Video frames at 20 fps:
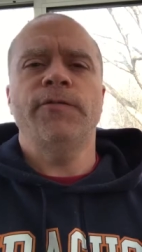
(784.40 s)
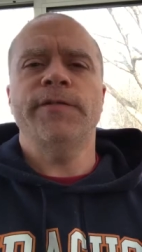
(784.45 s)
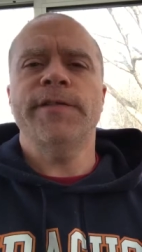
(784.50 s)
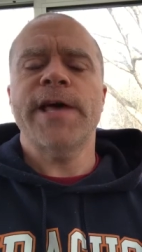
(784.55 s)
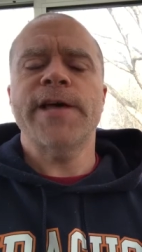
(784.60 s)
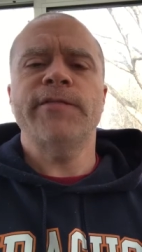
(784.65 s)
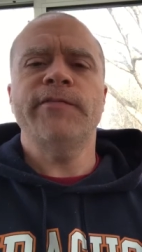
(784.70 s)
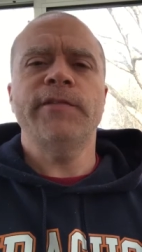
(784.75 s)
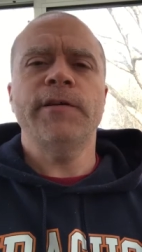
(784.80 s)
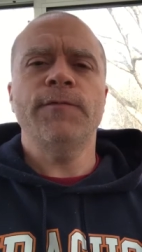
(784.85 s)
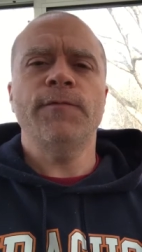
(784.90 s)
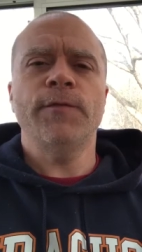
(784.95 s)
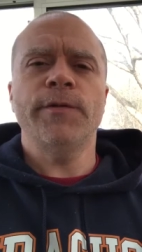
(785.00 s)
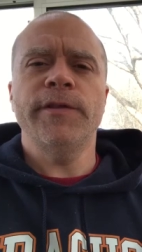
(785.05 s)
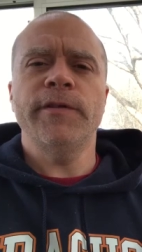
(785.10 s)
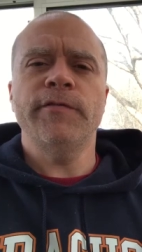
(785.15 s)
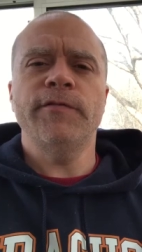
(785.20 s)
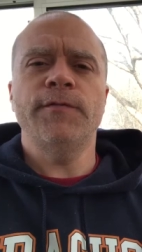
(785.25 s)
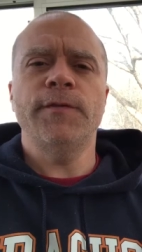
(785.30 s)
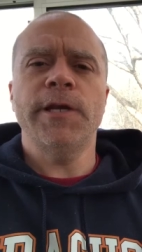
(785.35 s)
So that's it for
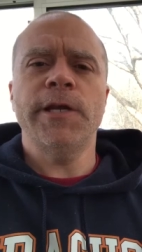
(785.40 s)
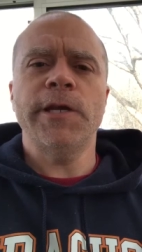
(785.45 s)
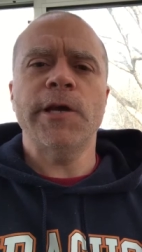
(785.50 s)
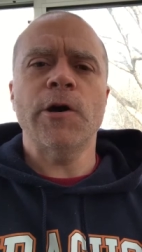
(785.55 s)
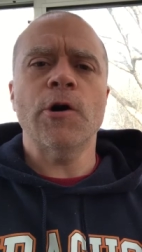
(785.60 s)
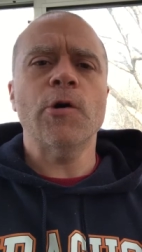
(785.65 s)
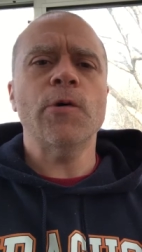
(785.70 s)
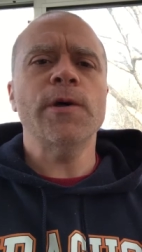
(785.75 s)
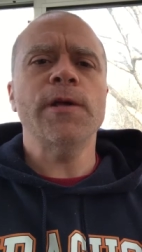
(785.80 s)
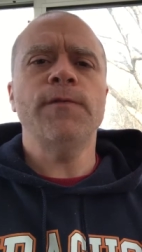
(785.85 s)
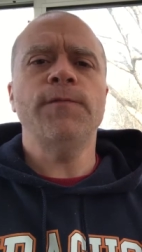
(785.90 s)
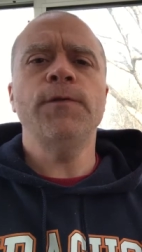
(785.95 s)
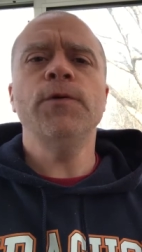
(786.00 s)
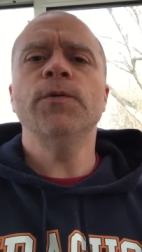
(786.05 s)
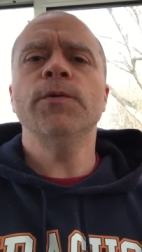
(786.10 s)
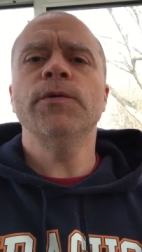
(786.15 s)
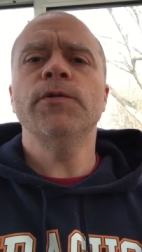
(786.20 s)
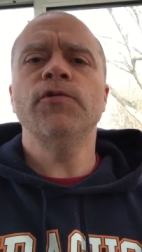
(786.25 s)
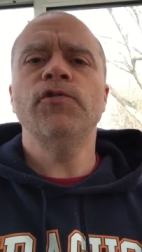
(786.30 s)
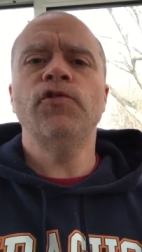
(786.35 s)
this video. If
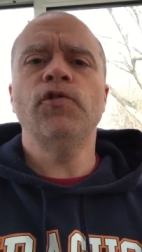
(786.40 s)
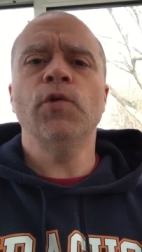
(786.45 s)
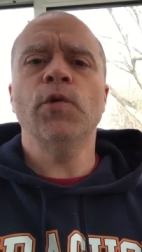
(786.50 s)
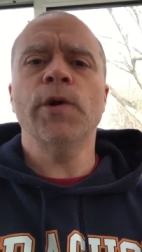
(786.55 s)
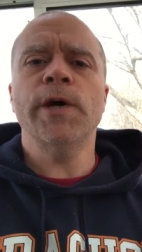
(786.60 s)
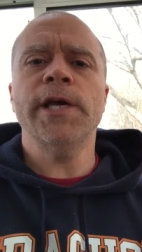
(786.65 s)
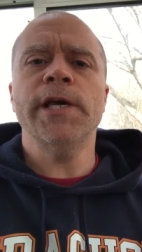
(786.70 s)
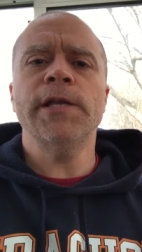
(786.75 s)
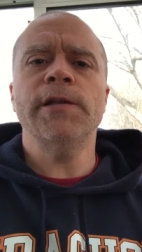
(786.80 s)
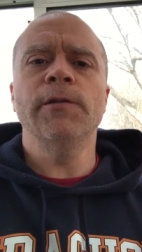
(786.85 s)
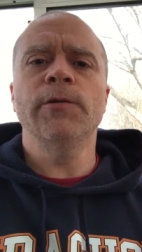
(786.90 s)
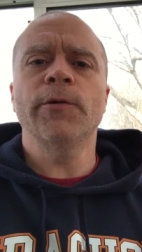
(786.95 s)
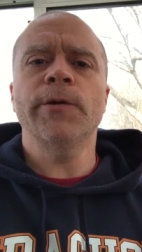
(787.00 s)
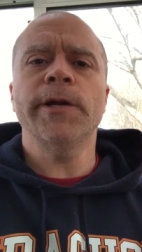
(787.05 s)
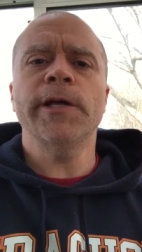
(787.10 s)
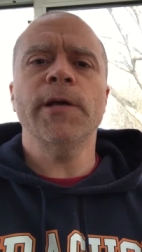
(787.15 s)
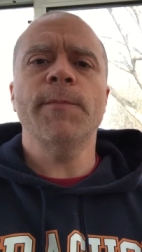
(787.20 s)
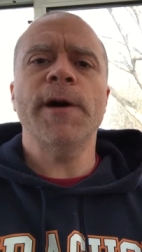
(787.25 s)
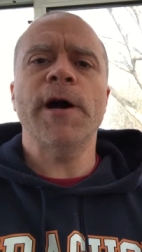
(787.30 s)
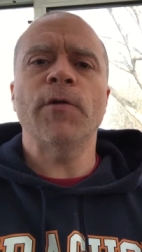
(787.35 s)
you enjoyed
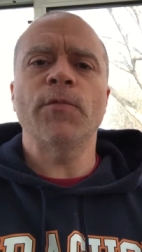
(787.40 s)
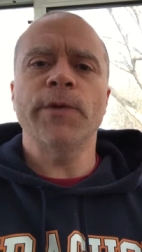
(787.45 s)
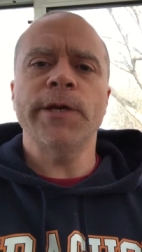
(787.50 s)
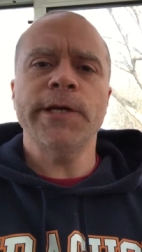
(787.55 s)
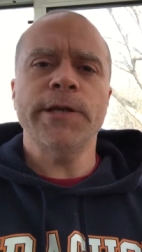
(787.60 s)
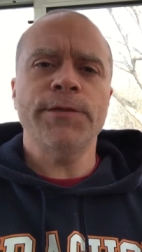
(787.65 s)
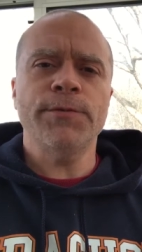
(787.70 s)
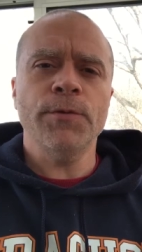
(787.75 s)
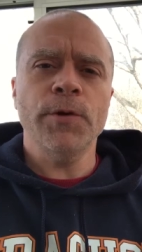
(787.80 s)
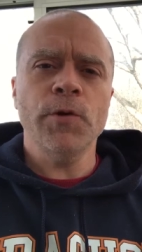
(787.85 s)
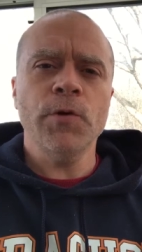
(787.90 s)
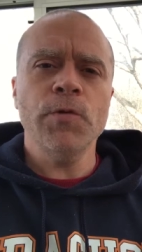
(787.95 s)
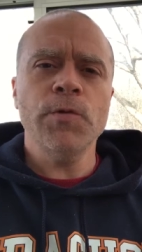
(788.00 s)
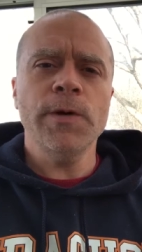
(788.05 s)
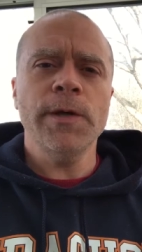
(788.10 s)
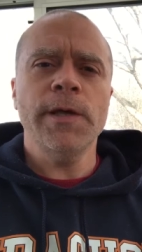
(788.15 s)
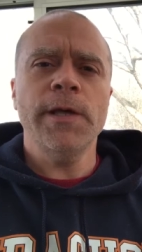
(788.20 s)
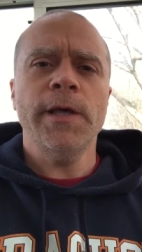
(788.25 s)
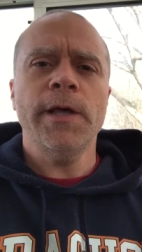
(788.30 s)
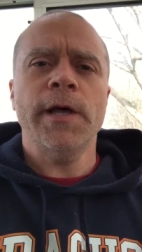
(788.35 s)
learning about
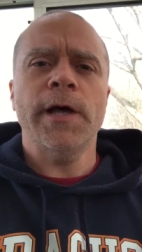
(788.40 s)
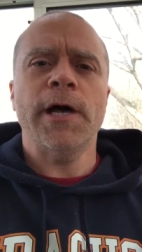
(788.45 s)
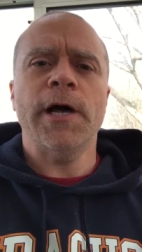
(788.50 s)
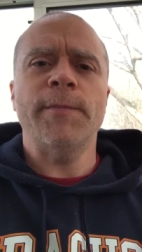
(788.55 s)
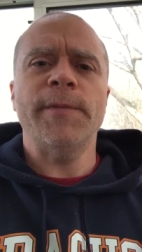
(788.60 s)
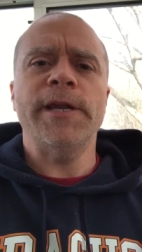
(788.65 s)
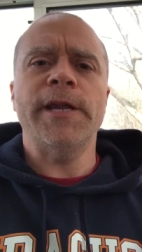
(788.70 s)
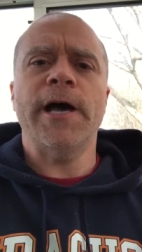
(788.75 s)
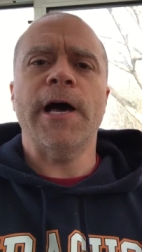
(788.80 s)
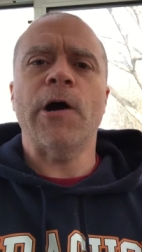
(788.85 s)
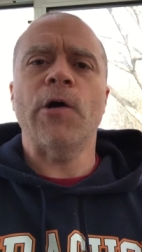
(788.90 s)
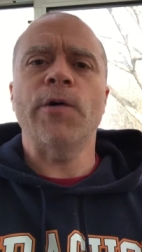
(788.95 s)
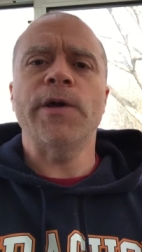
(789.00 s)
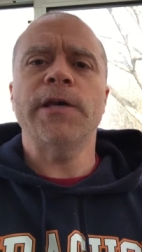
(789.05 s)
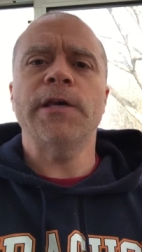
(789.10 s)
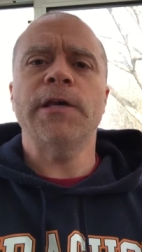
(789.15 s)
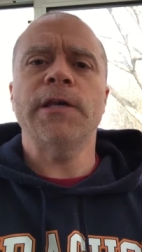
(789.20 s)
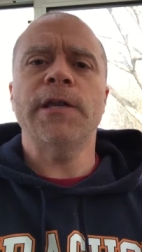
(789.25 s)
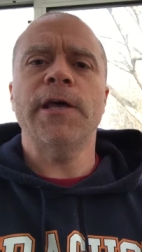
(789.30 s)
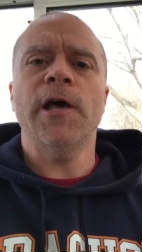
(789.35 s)
read-through and how
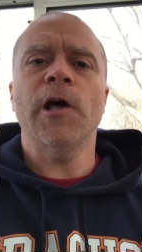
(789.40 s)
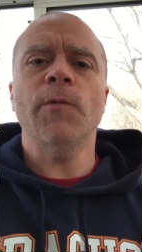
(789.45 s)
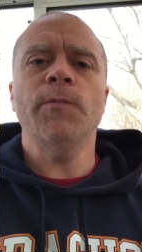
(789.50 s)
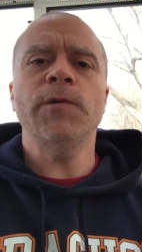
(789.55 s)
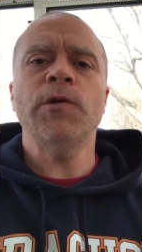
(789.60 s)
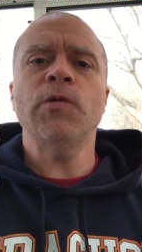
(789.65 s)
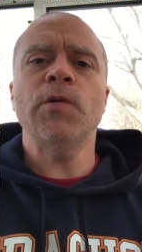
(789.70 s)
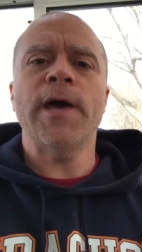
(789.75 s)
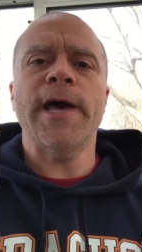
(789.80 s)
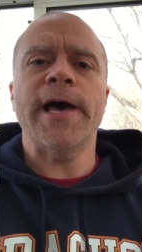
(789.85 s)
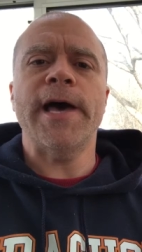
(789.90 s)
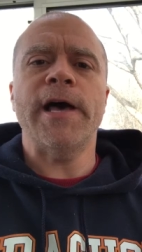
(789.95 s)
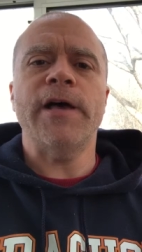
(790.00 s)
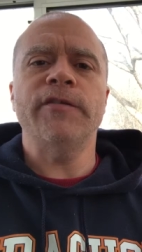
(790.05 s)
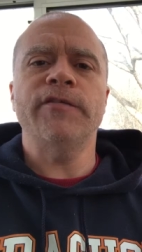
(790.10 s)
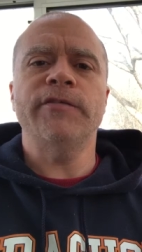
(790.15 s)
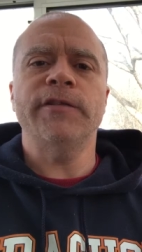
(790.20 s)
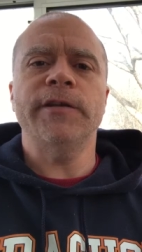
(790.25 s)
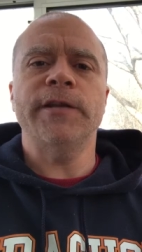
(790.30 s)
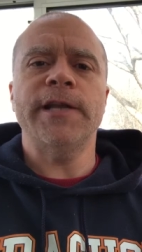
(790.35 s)
it can help you
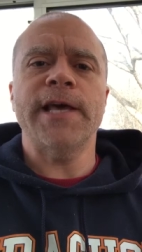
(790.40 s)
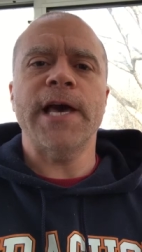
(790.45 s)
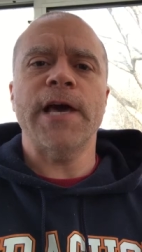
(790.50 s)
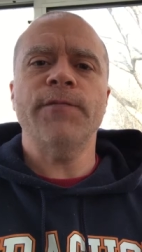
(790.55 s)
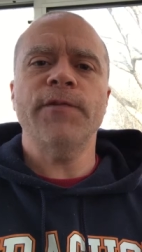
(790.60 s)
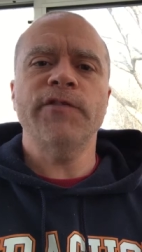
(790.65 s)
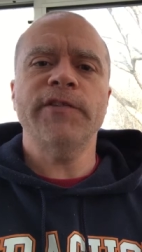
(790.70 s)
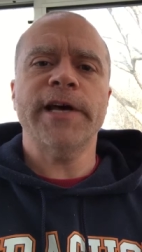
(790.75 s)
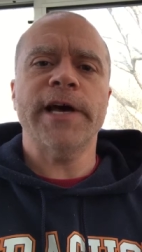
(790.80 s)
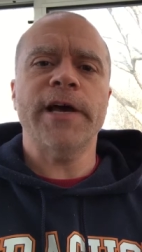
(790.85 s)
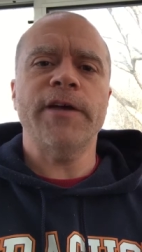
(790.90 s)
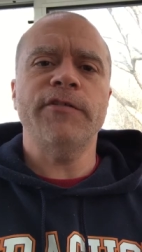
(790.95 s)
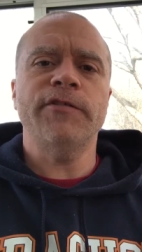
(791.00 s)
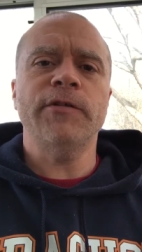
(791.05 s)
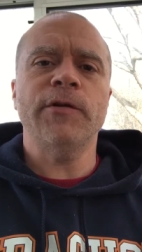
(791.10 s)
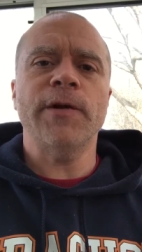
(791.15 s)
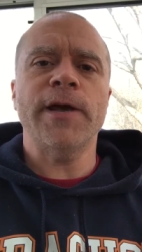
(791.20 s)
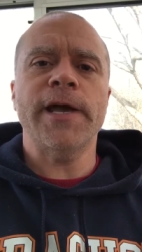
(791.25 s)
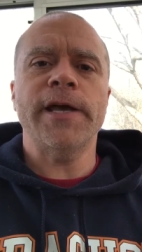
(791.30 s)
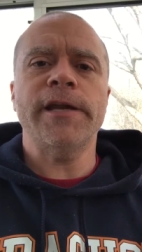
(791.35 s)
as an
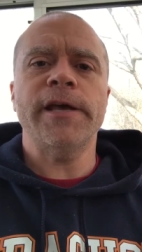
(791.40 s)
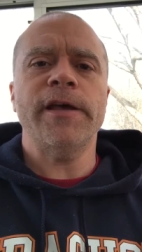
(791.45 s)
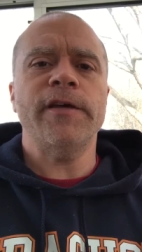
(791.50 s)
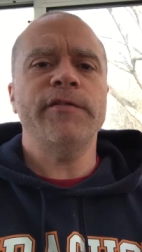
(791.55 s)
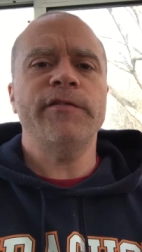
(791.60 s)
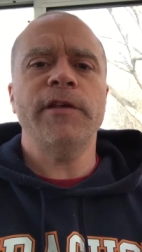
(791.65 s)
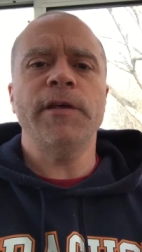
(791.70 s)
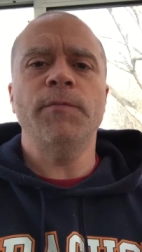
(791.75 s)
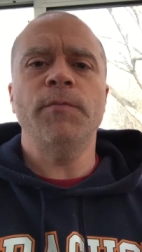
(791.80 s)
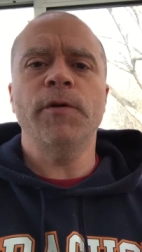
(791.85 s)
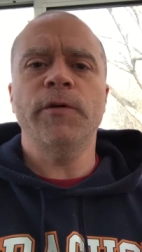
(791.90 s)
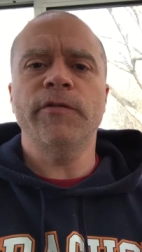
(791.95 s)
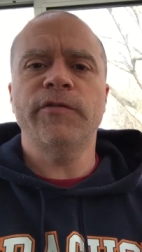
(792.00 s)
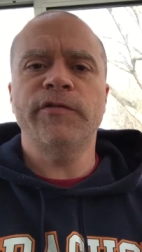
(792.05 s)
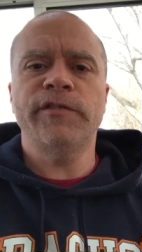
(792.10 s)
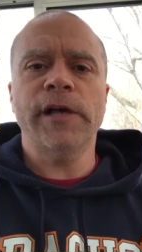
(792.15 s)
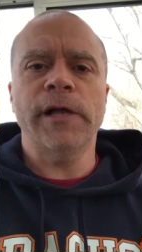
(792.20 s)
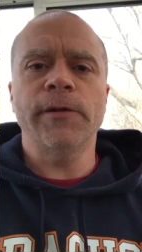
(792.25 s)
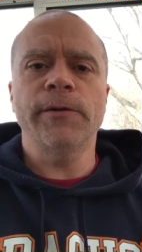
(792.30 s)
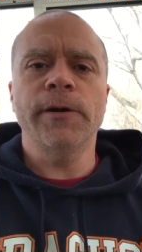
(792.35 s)
advertiser and as a
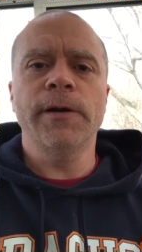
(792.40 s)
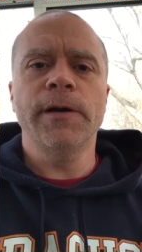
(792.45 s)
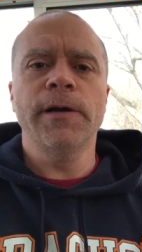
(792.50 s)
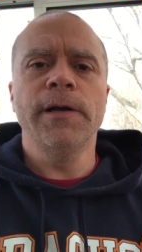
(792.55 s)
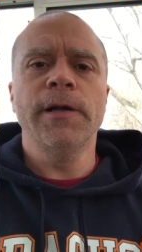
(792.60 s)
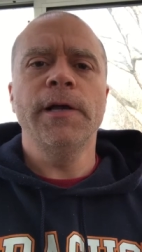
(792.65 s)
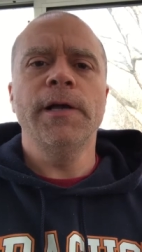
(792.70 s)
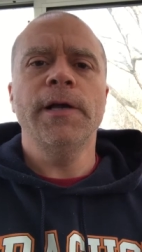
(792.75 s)
bookseller,